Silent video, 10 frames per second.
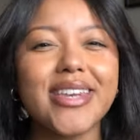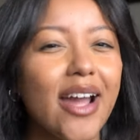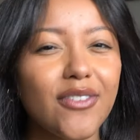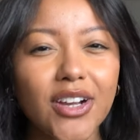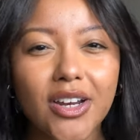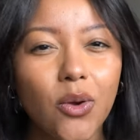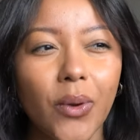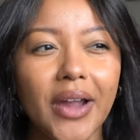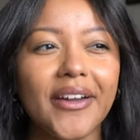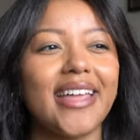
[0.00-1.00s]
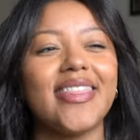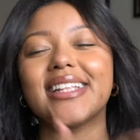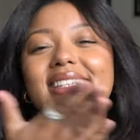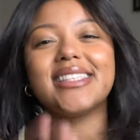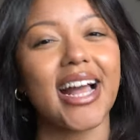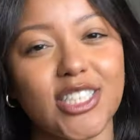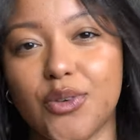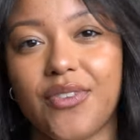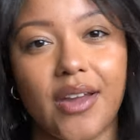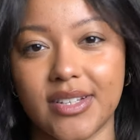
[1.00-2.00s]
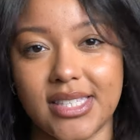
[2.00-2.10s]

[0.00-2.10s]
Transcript: never gonna wear it and that's not mm. your favorite